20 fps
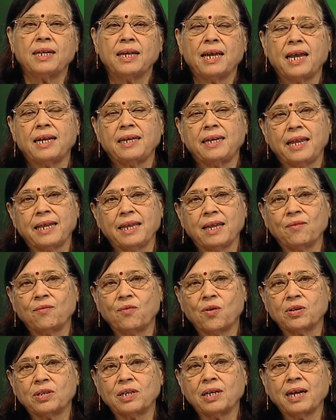and taking
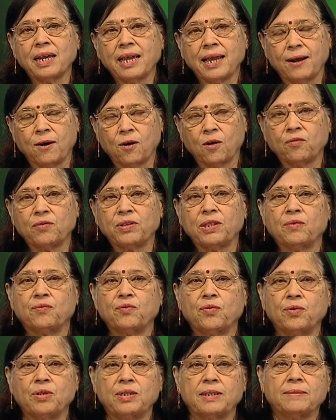water along with the
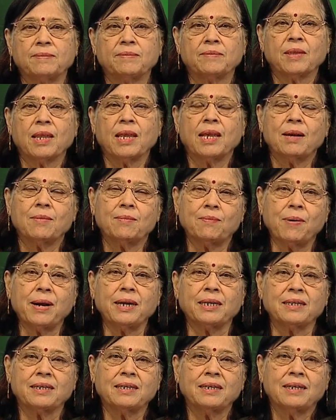food.
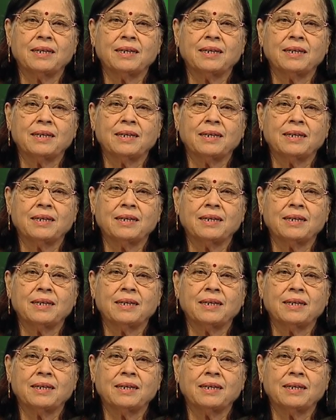But